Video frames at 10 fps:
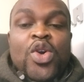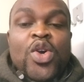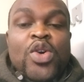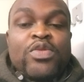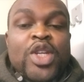
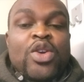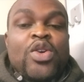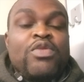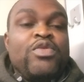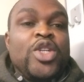of the
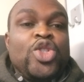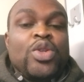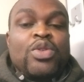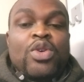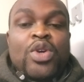
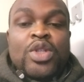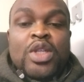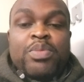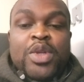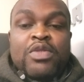Convention on
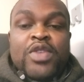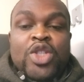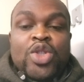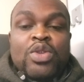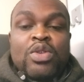the
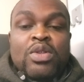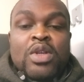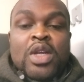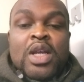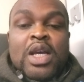Prevention
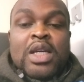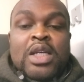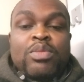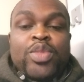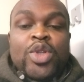
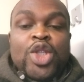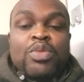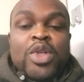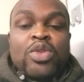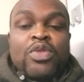and
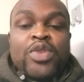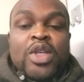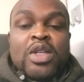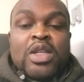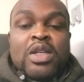Punishment of a
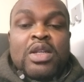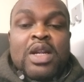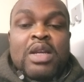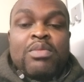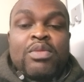
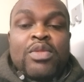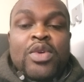Crime